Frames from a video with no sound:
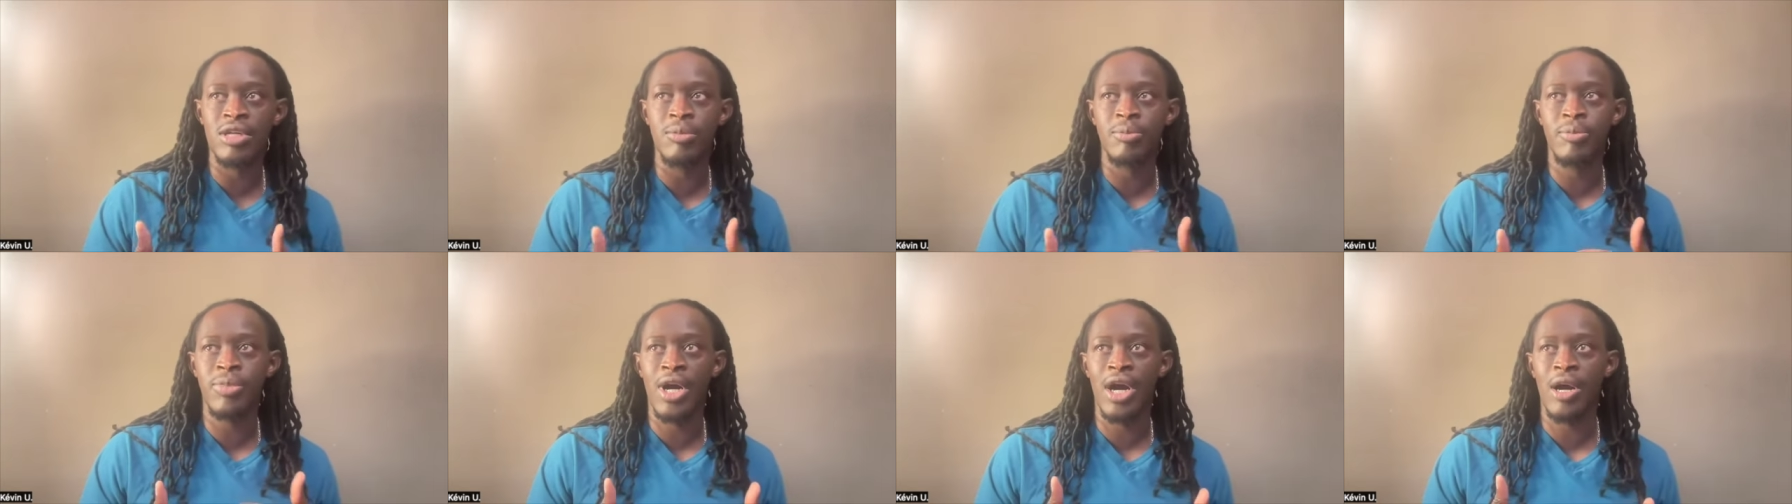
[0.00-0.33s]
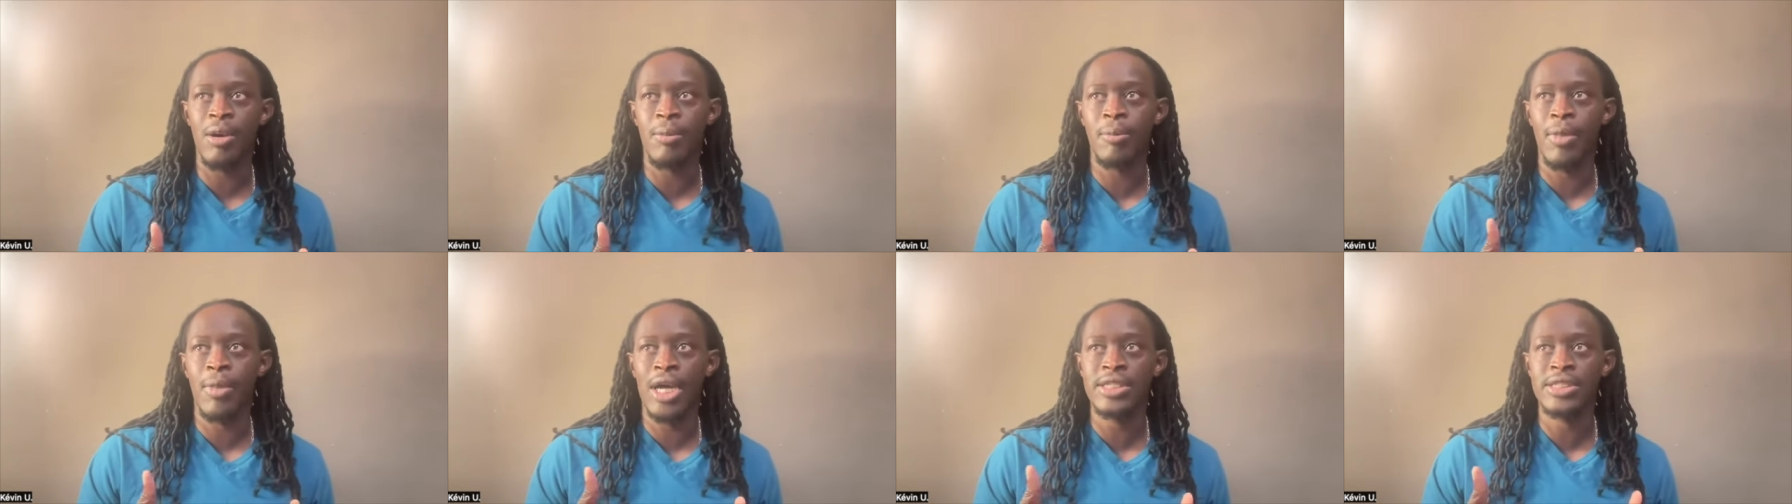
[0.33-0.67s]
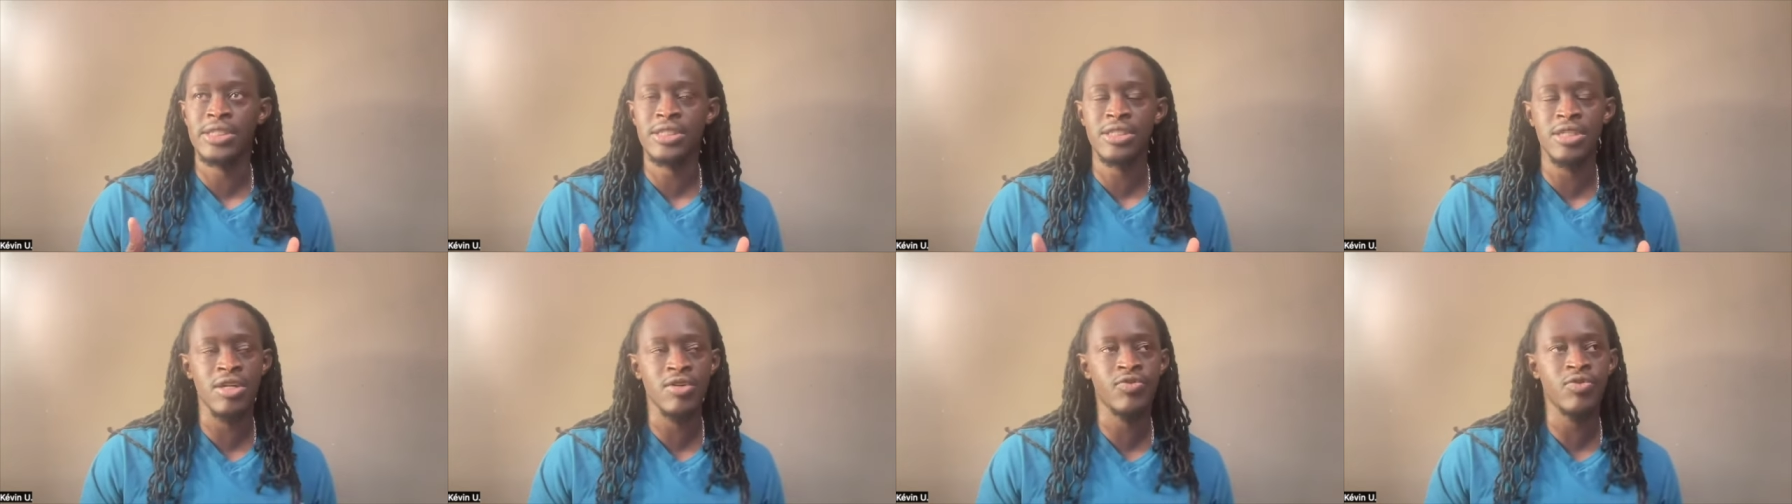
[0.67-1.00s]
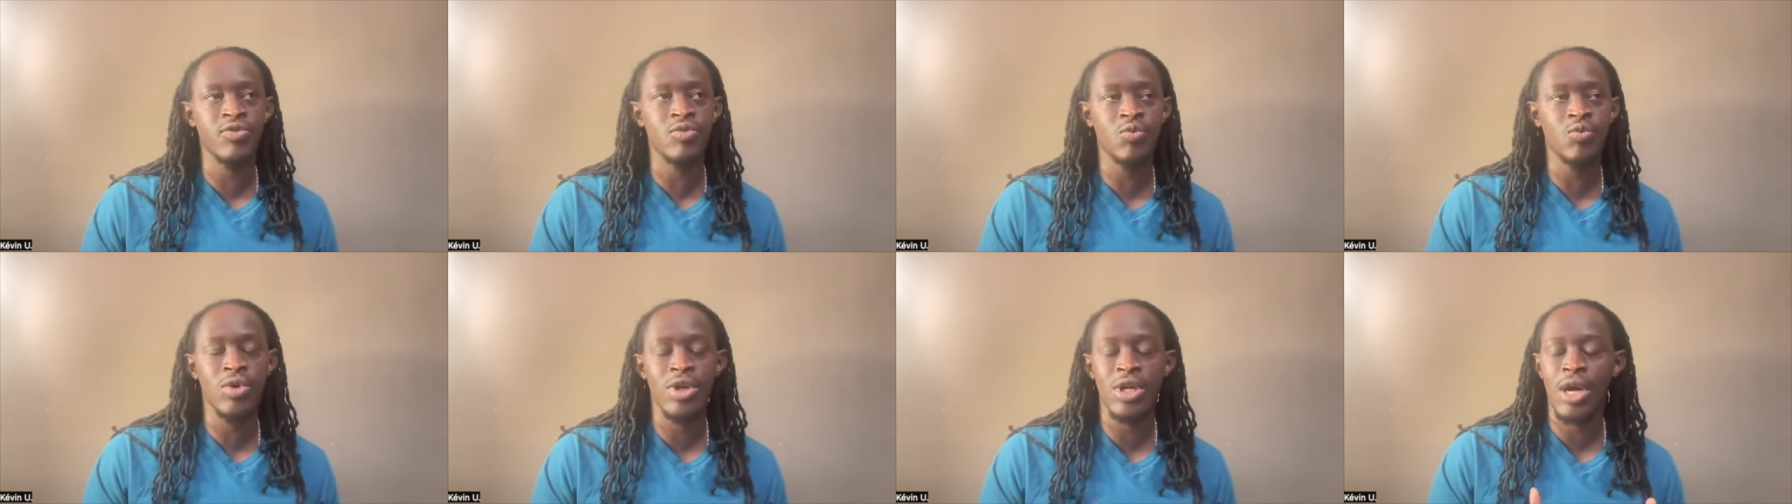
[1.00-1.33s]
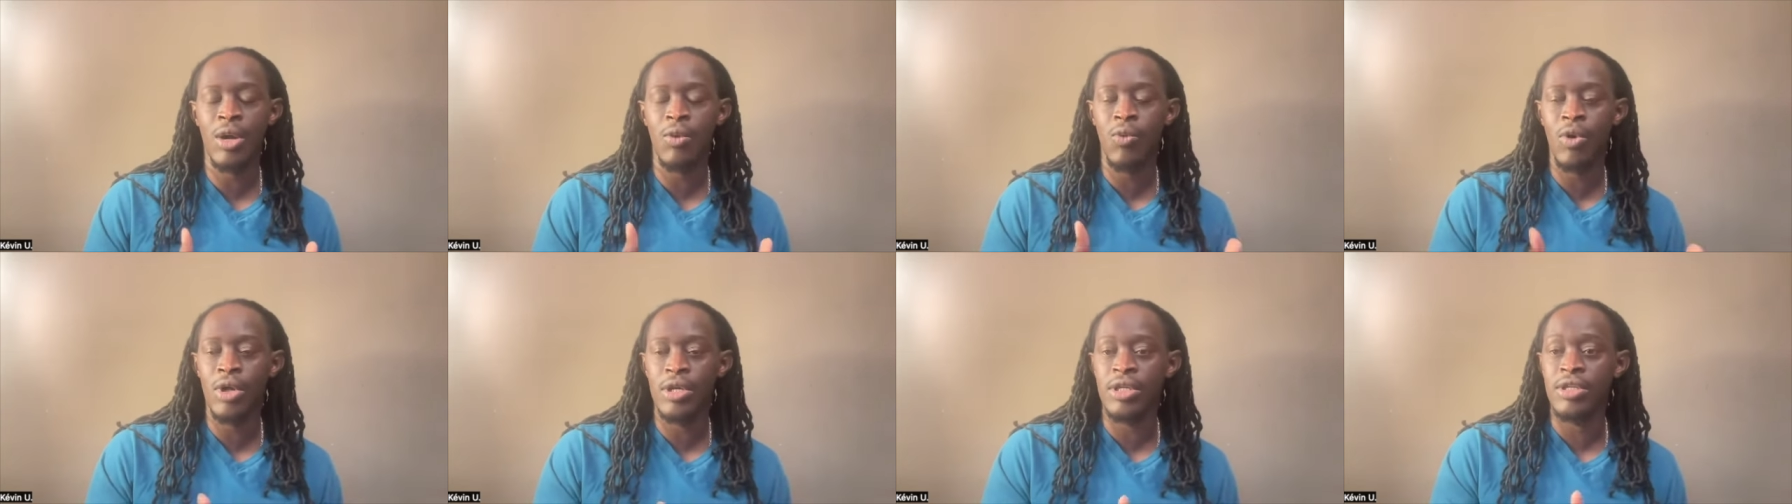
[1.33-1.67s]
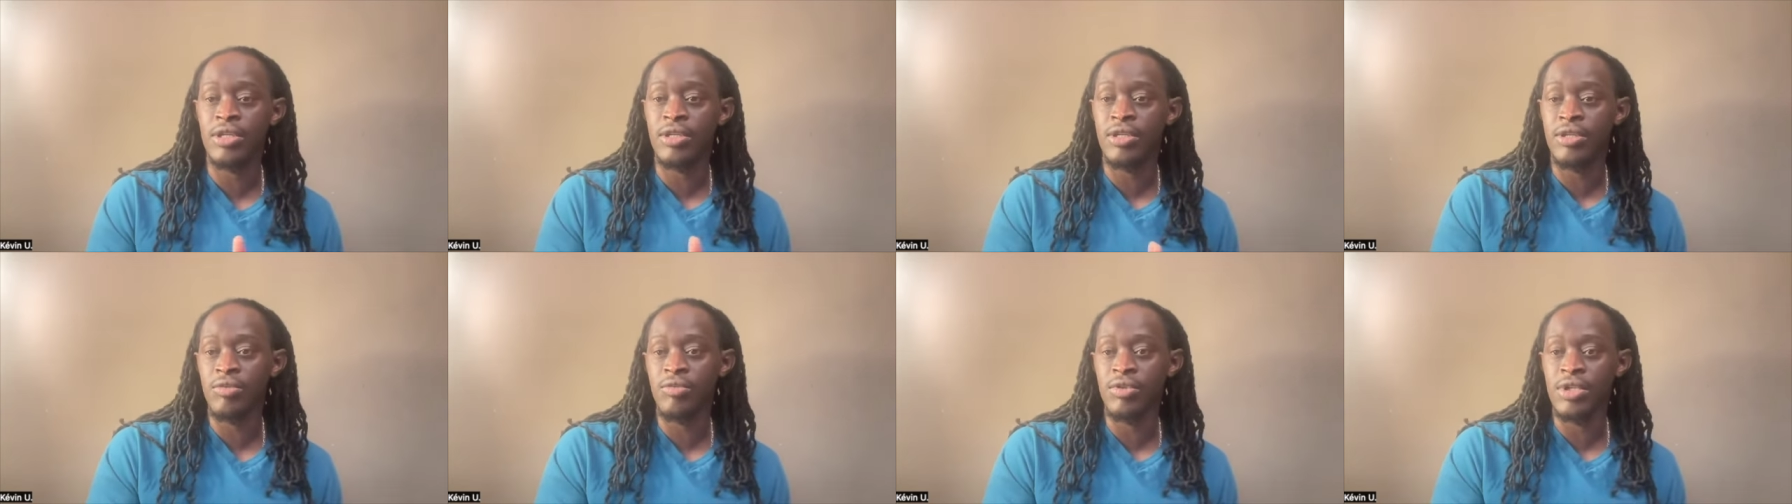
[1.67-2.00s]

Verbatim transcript: about myself and what i want to do when